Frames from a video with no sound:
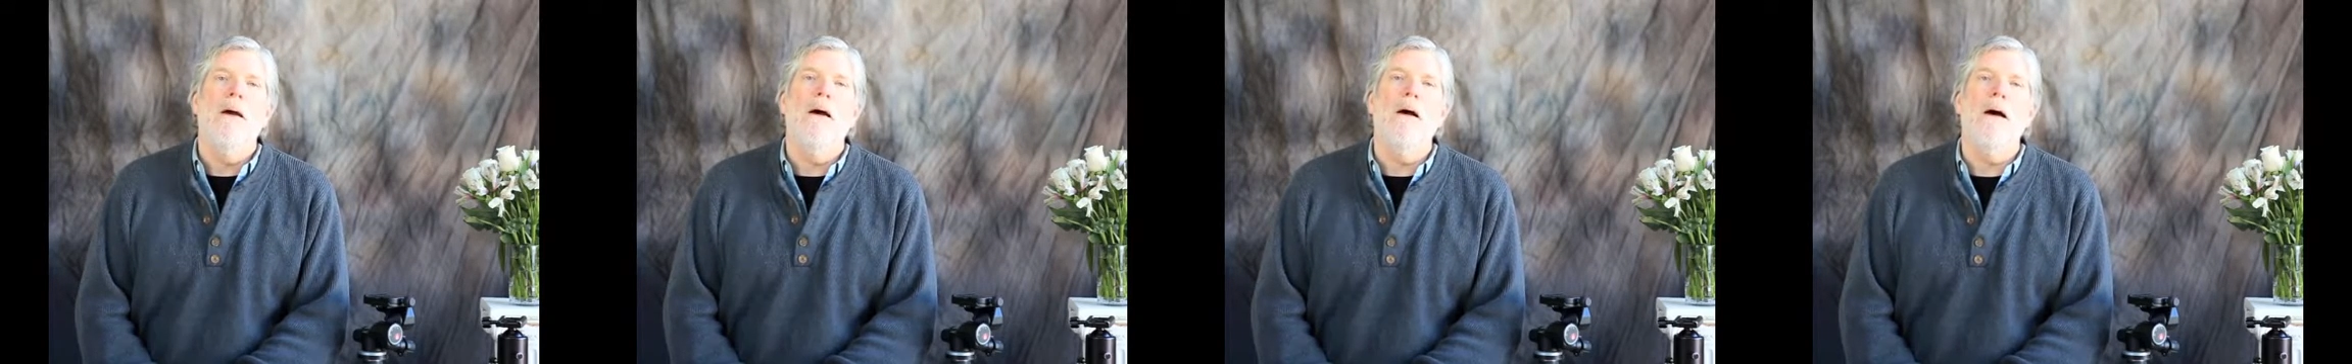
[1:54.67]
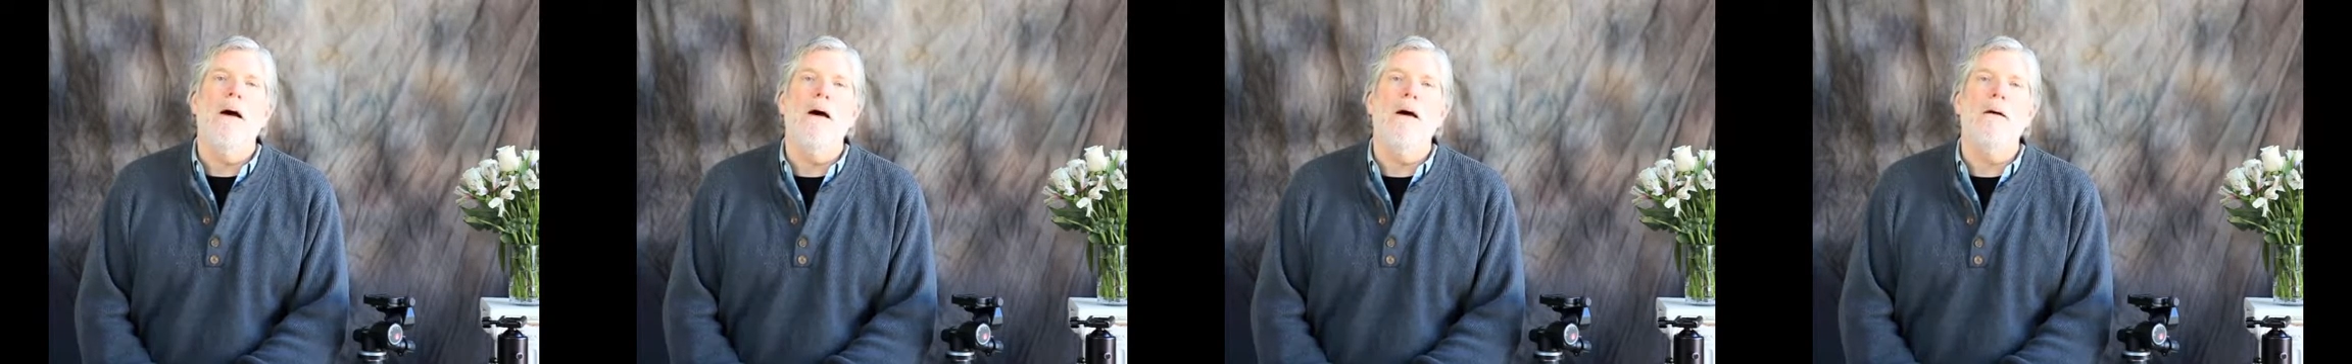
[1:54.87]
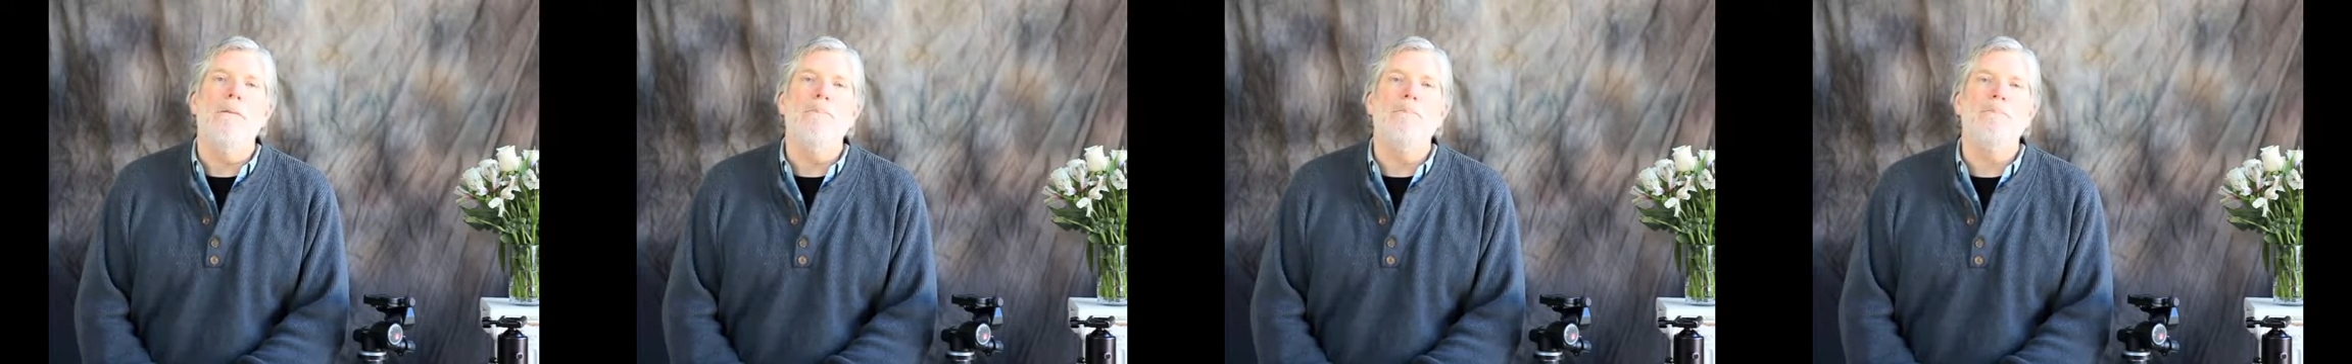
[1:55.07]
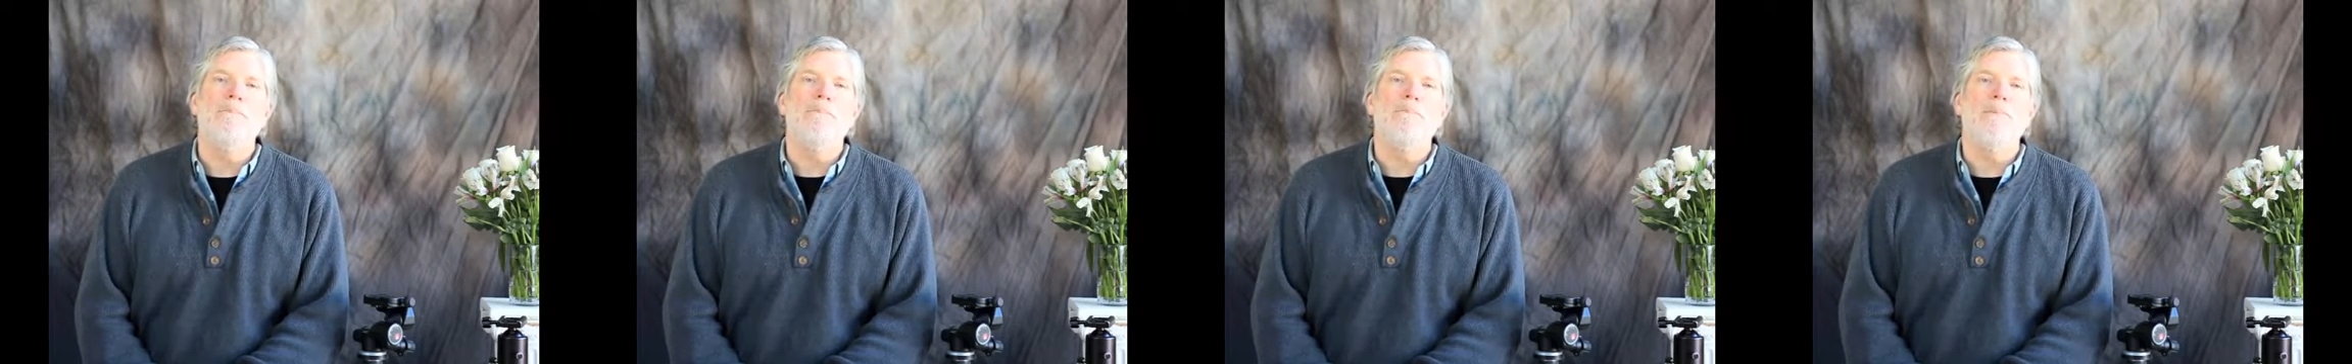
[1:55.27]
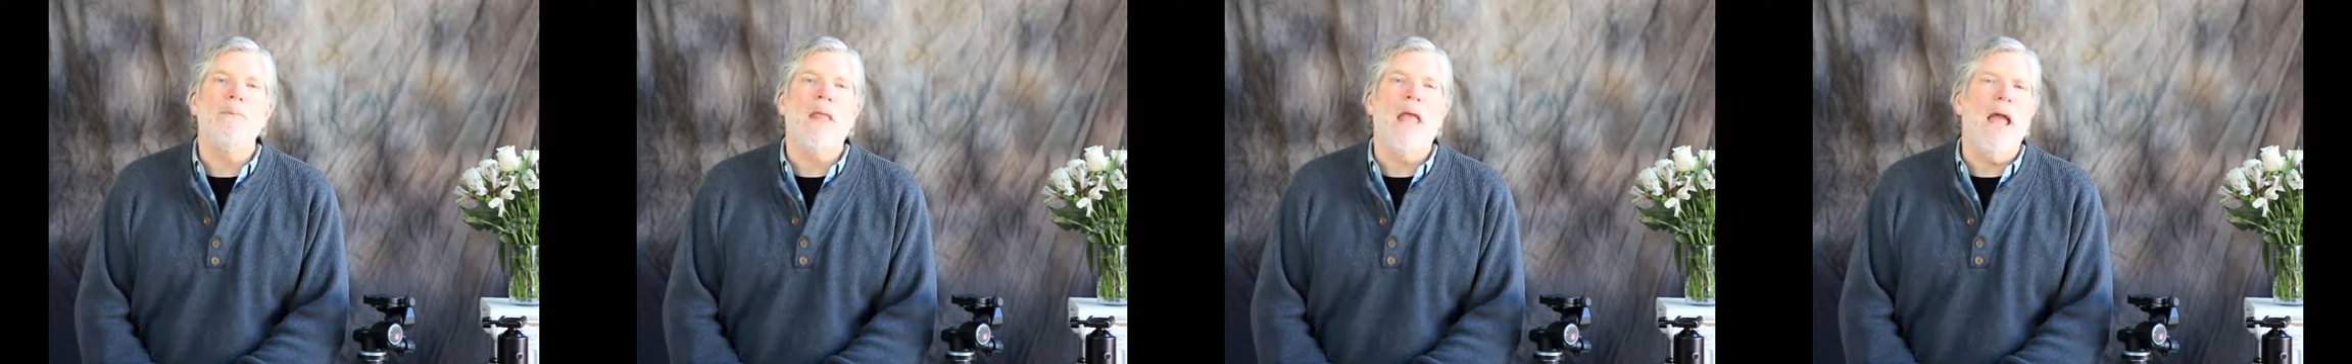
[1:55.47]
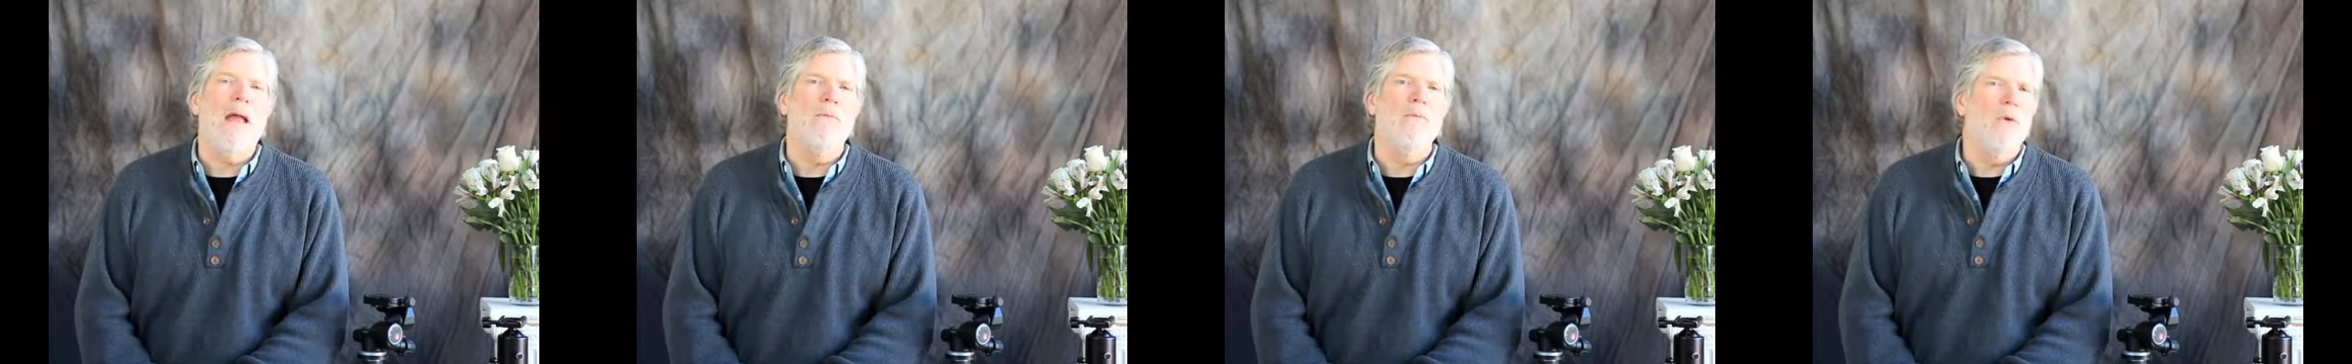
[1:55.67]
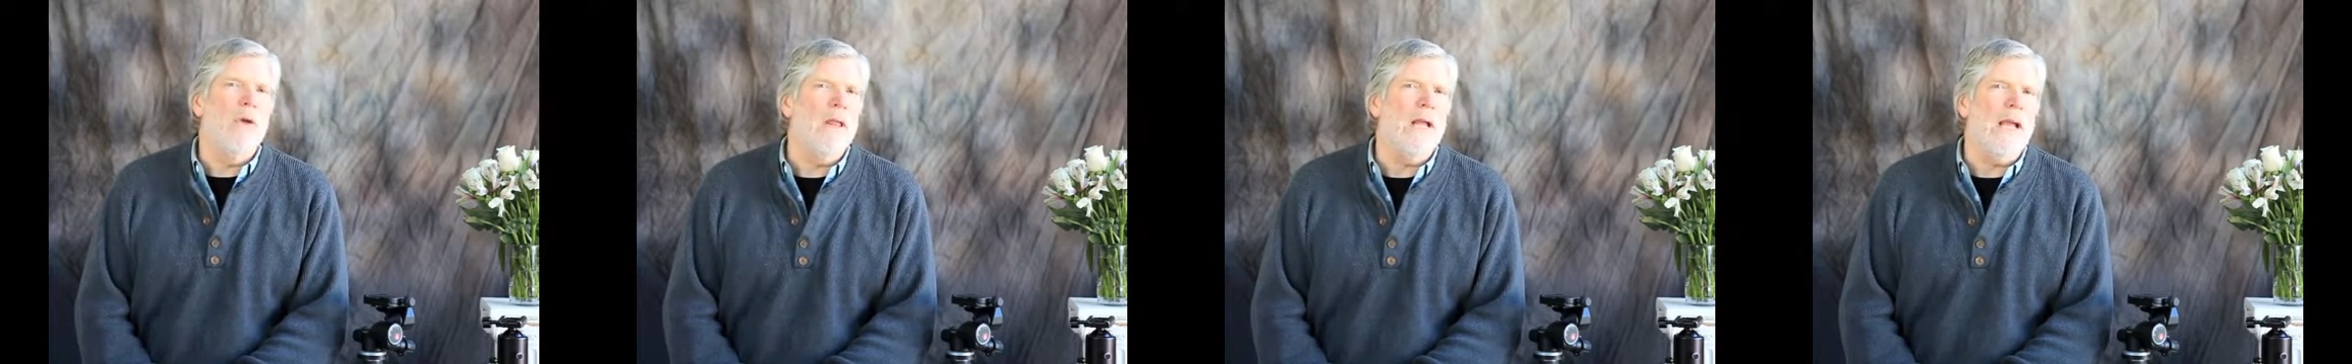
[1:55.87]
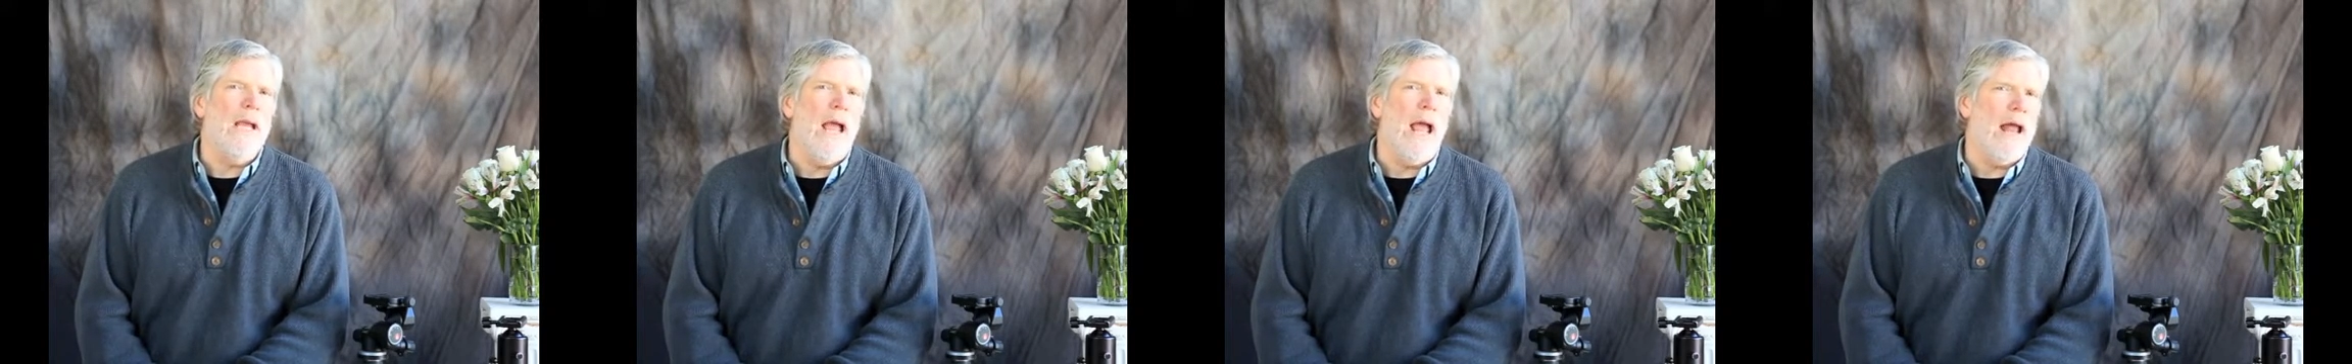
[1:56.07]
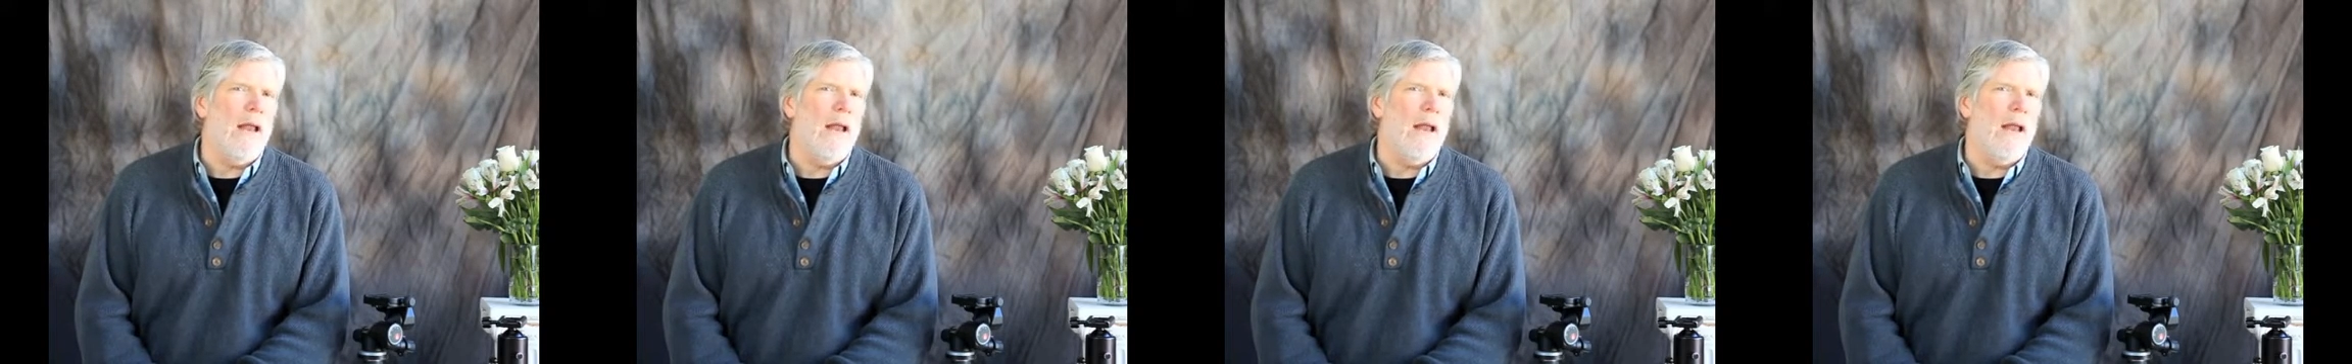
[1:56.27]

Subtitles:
And really,